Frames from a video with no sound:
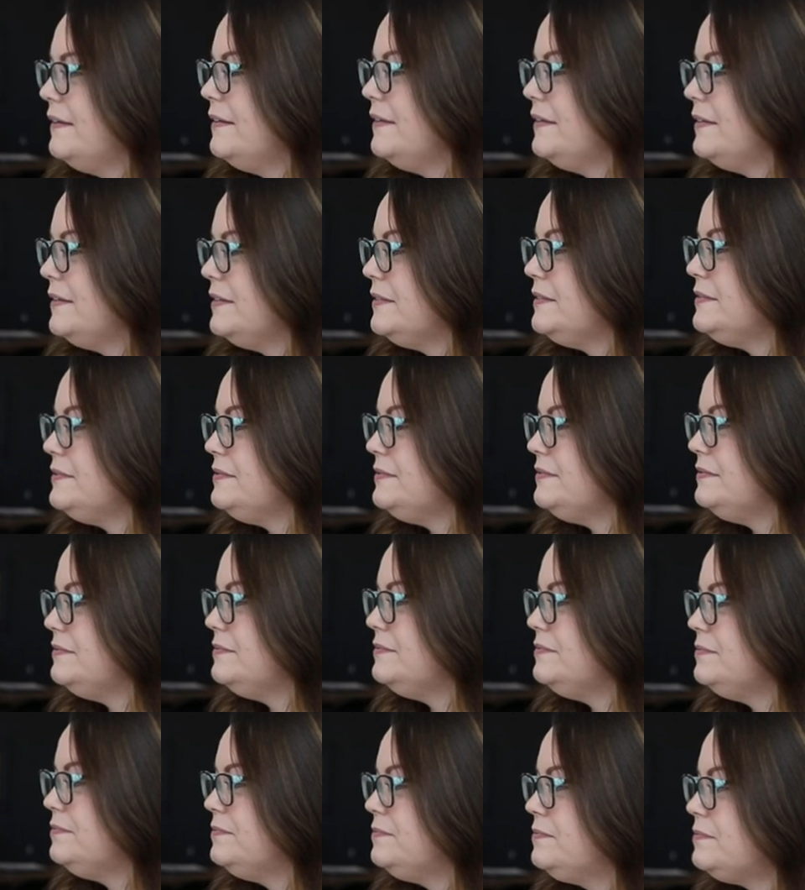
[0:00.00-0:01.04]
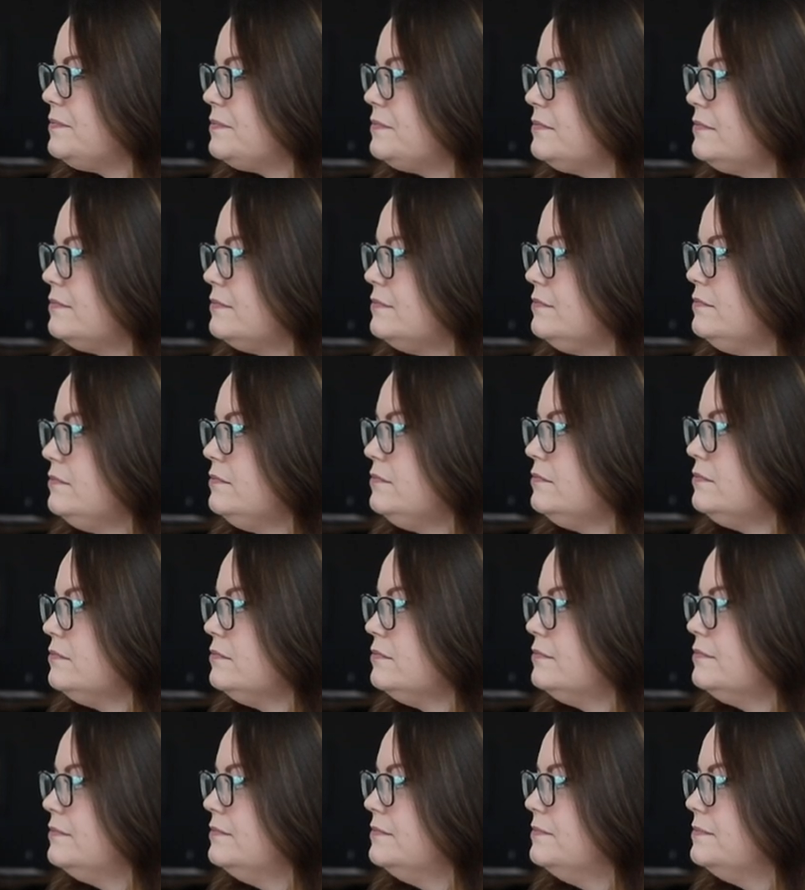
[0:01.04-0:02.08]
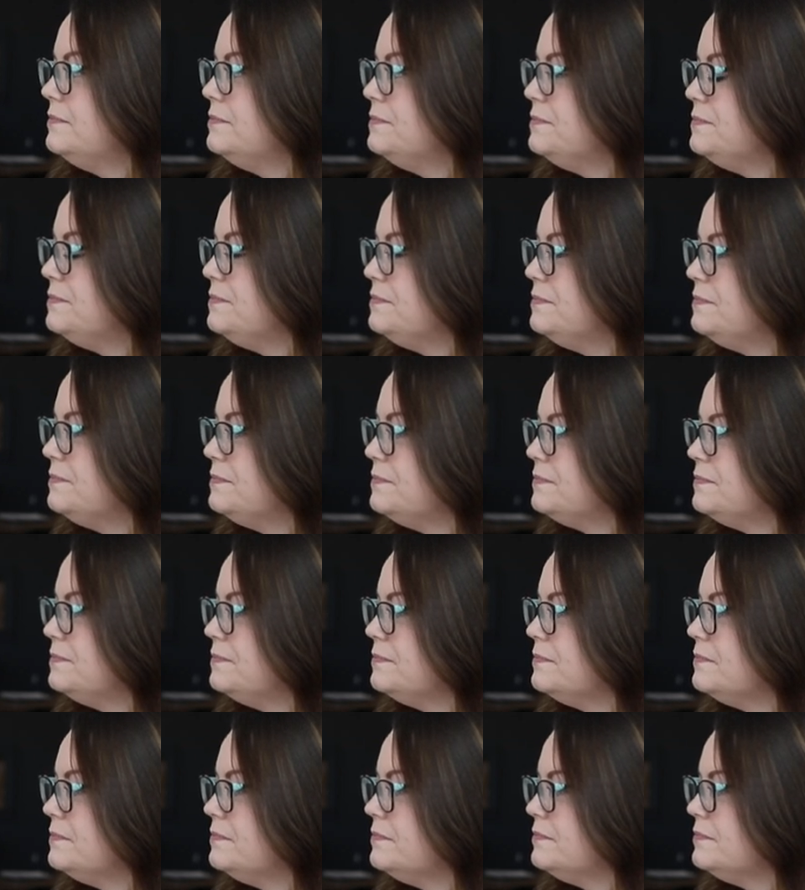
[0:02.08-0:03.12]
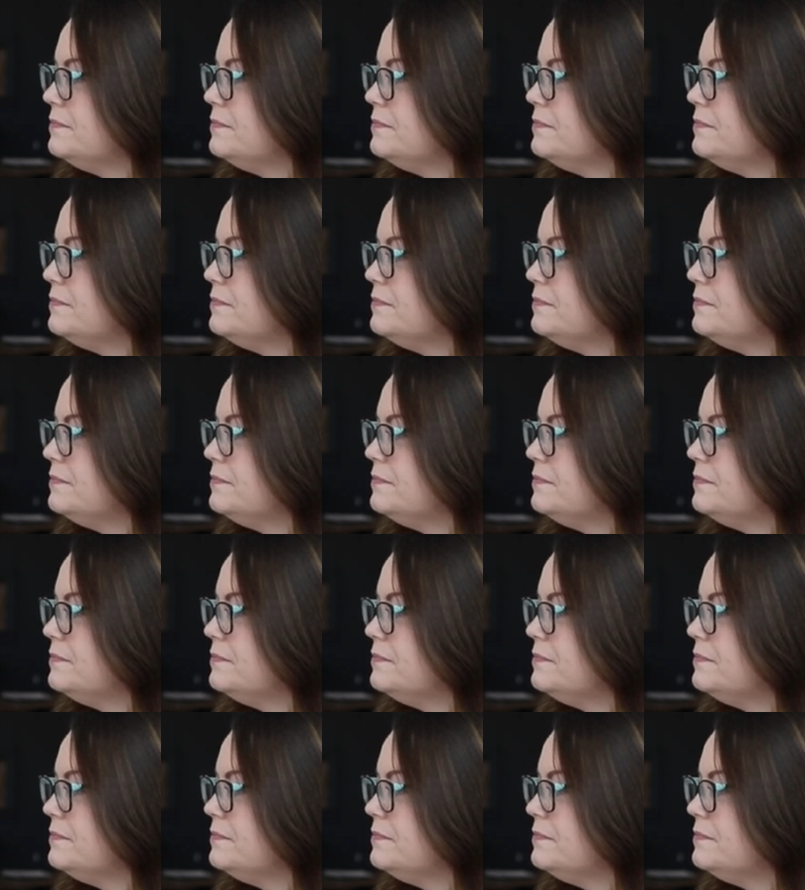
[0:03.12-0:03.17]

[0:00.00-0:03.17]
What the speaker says: This person isn't speaking.